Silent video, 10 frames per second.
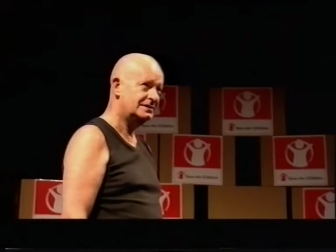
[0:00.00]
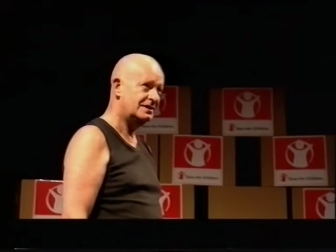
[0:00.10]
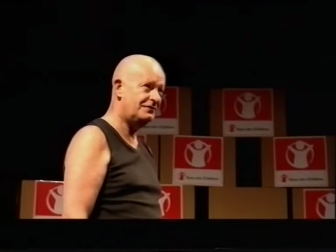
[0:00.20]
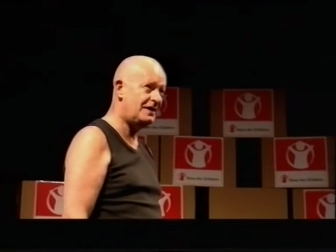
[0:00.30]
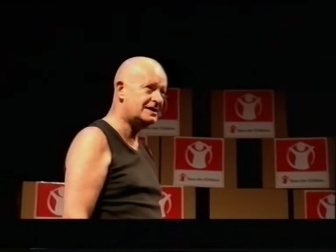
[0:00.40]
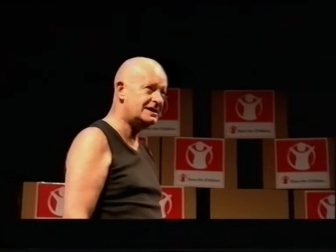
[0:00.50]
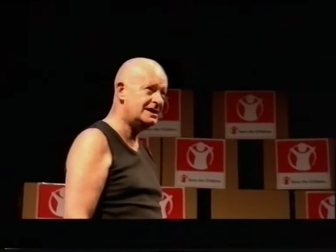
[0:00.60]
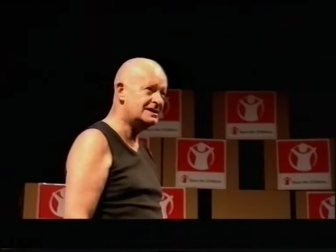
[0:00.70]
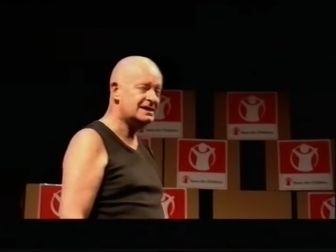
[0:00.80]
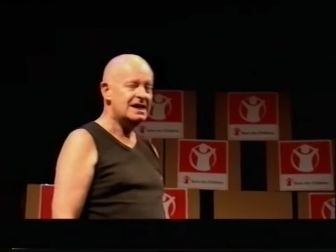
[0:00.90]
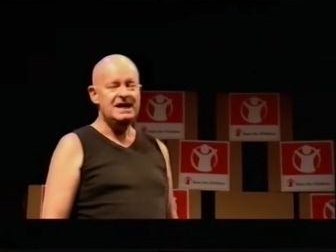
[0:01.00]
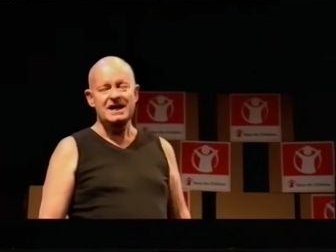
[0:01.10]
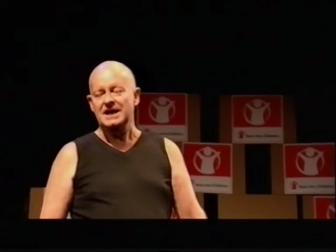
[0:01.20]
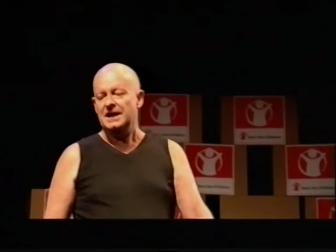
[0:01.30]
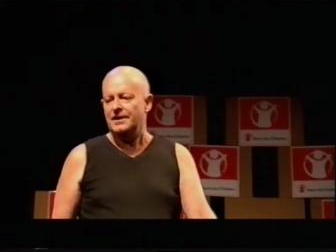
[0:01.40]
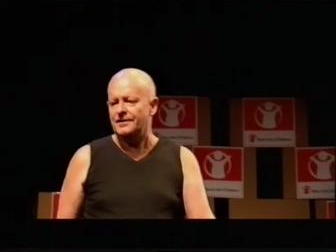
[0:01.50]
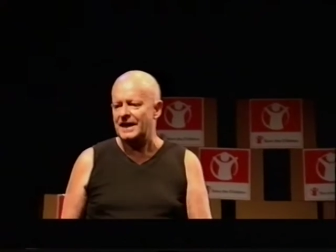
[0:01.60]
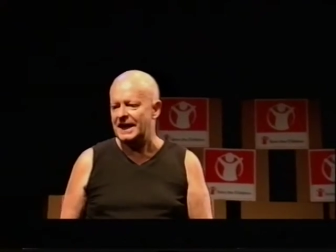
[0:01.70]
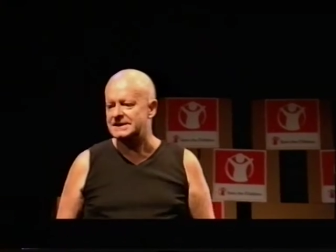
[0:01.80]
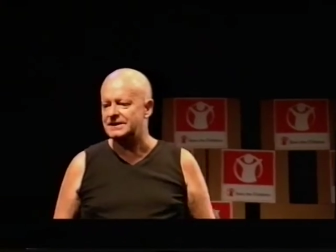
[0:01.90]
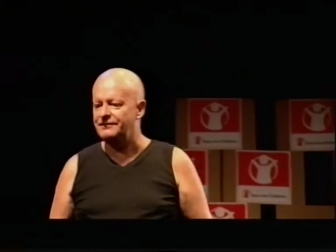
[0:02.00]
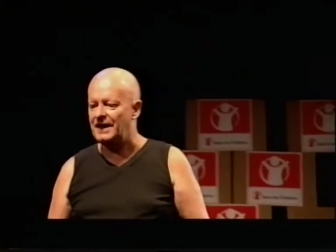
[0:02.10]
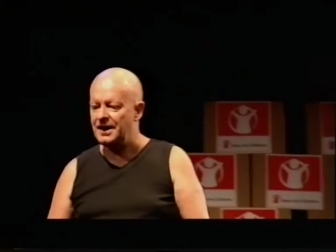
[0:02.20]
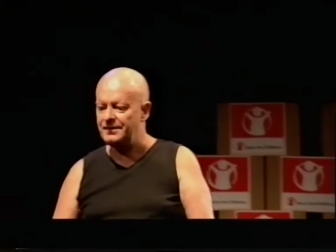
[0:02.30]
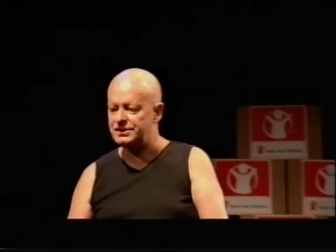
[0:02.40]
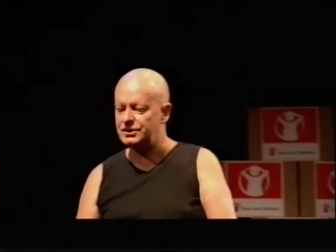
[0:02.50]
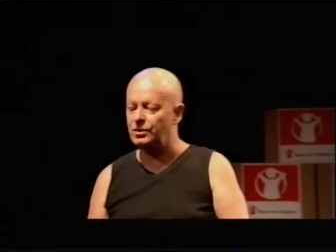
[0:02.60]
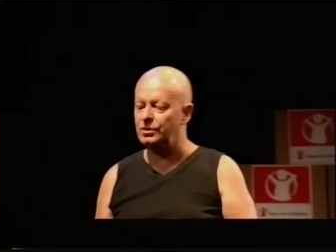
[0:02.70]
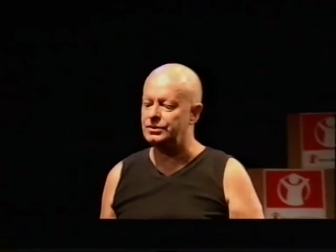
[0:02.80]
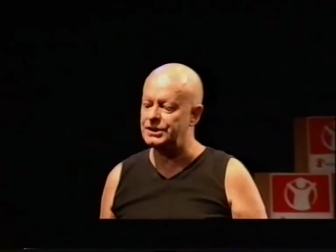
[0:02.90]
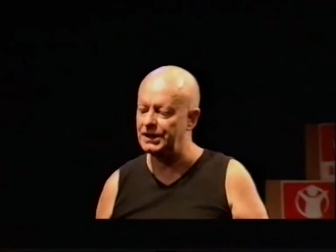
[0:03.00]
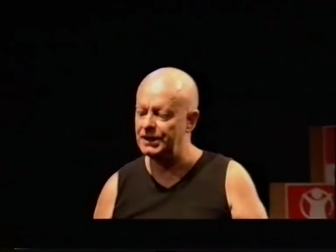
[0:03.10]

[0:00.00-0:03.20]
The fact is, there is a virus called